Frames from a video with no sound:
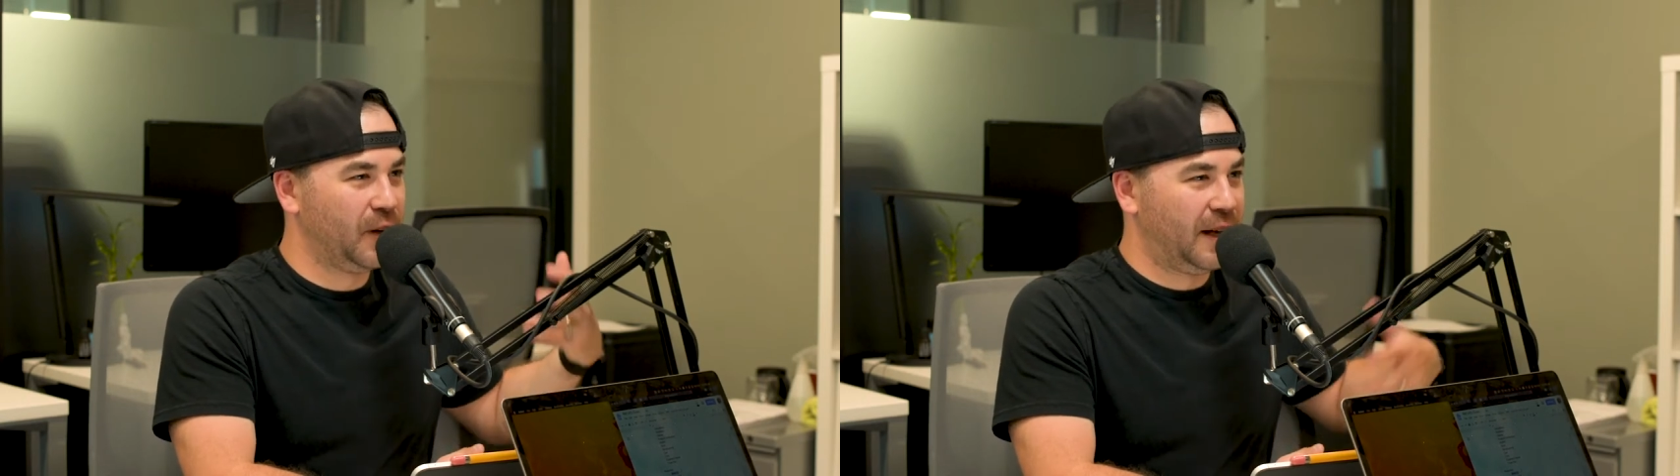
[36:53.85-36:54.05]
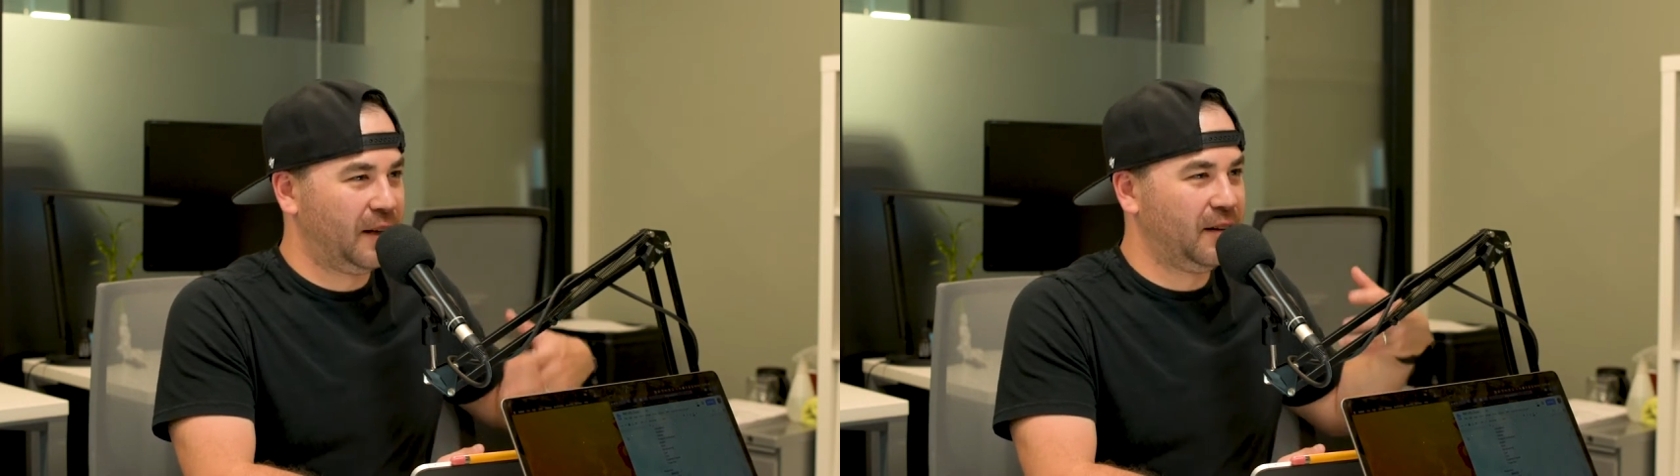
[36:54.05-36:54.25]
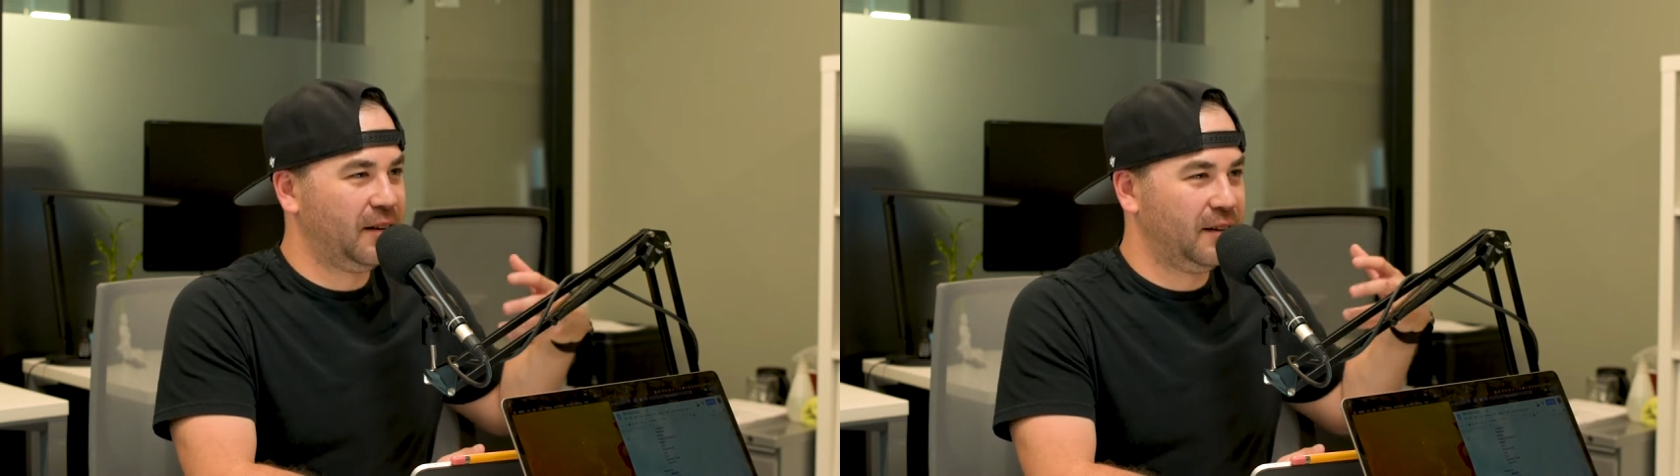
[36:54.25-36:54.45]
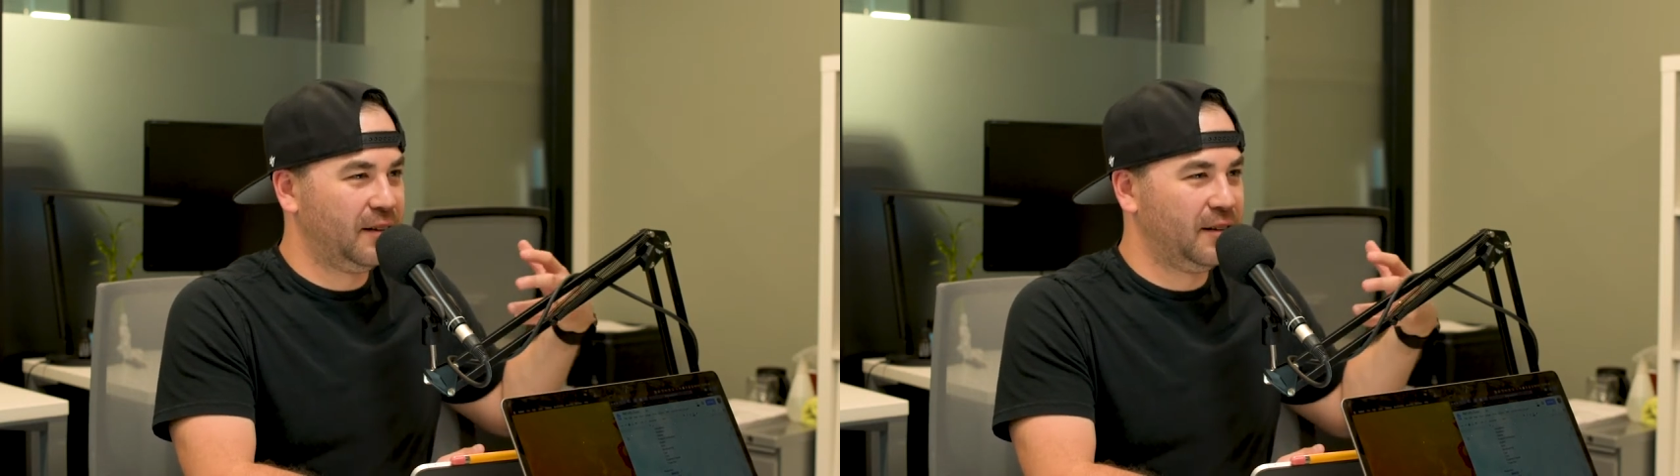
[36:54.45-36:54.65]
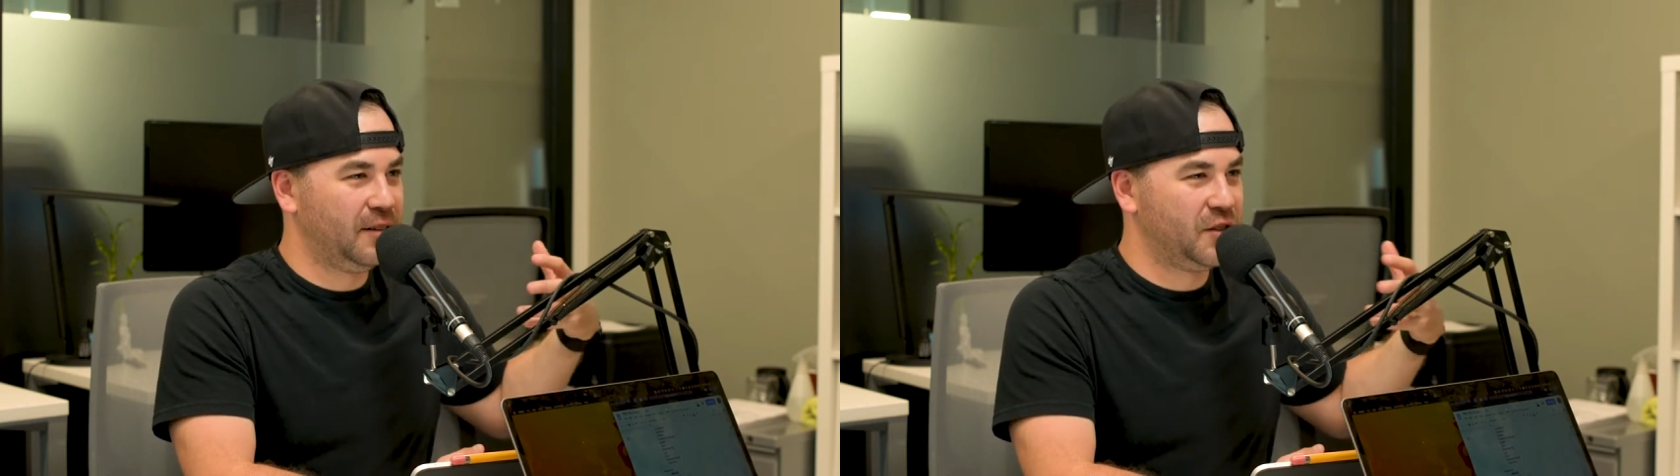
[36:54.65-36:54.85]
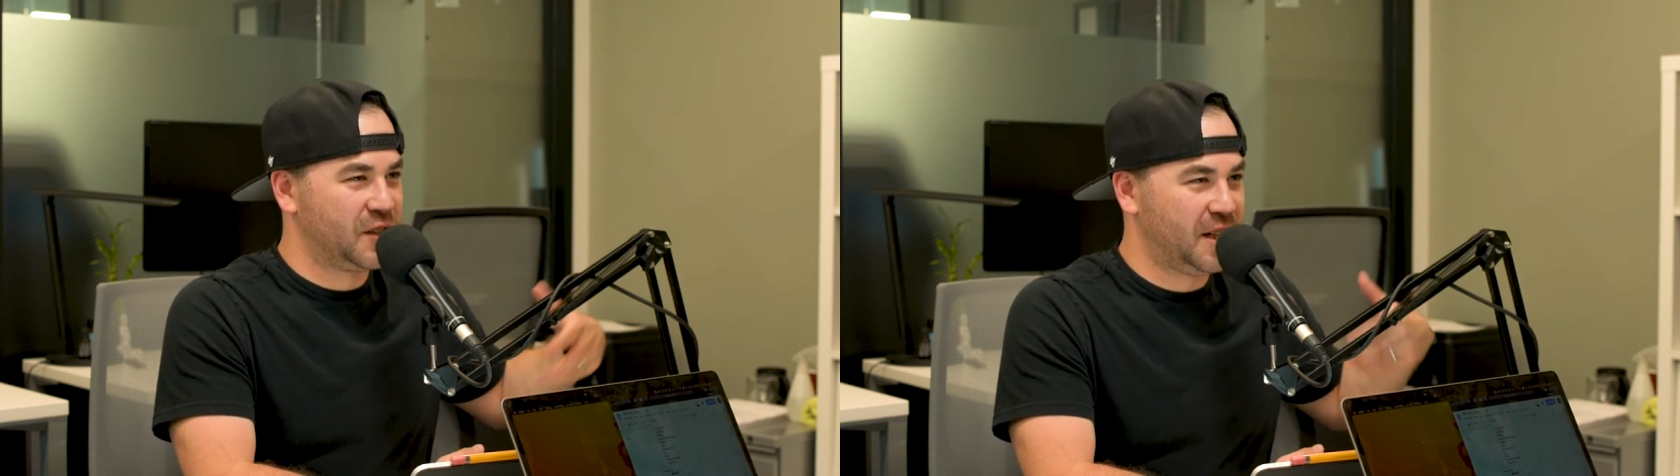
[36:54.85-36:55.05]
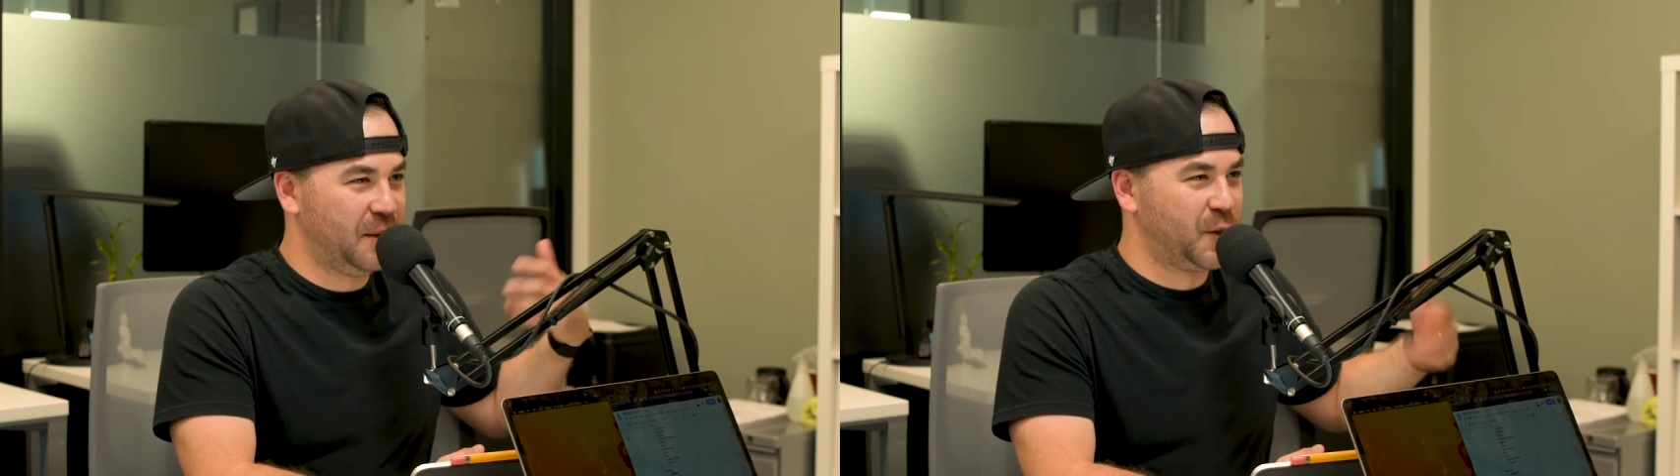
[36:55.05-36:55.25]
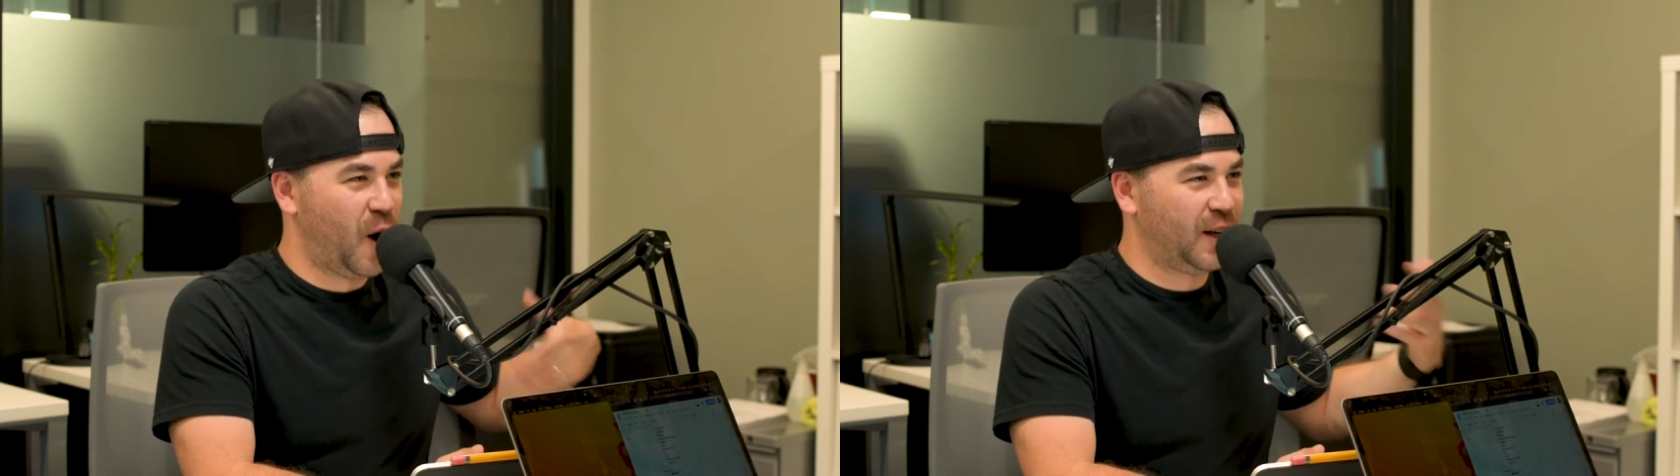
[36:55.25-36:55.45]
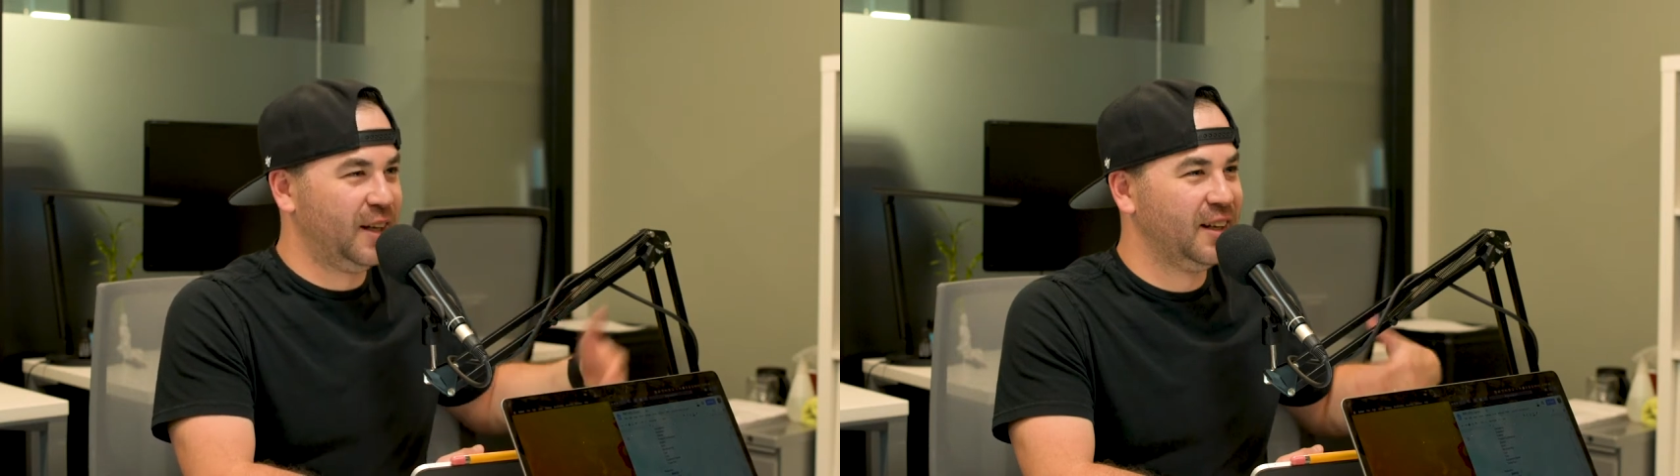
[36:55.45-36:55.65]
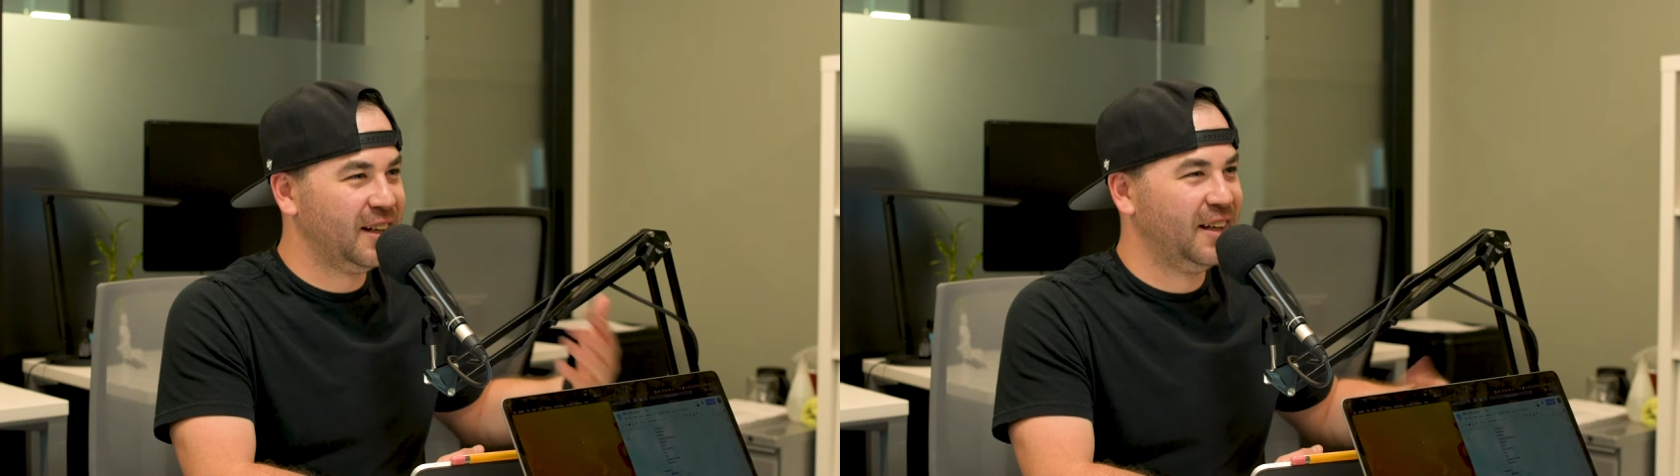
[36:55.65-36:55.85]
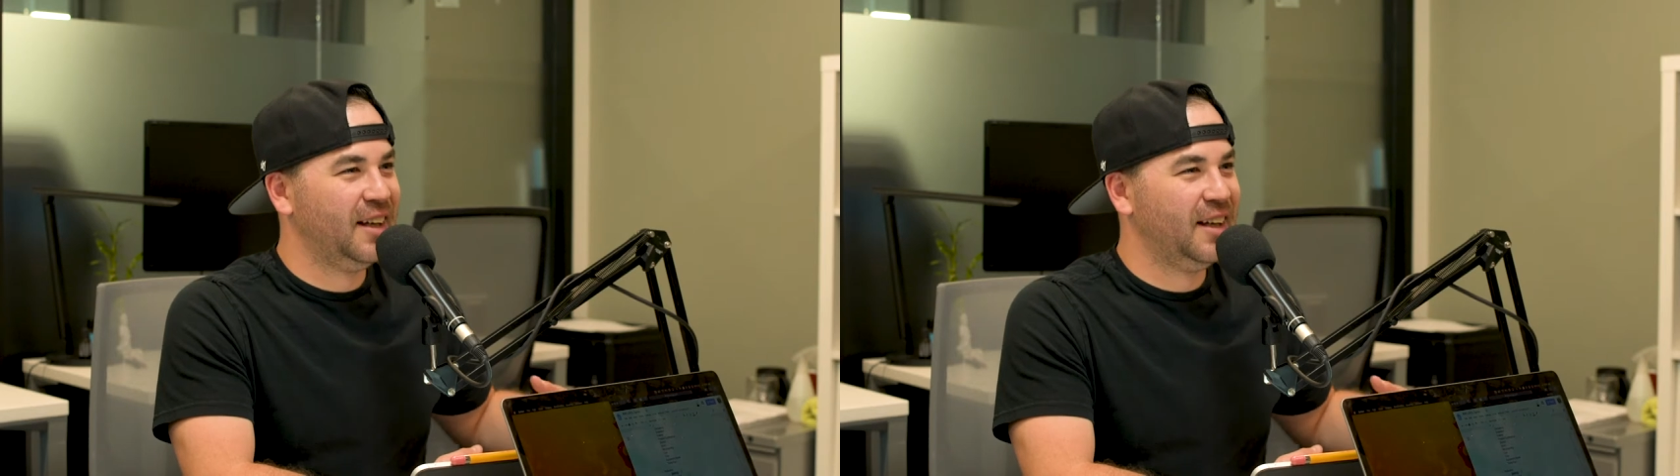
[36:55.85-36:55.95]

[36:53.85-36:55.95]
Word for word: like just keep talking,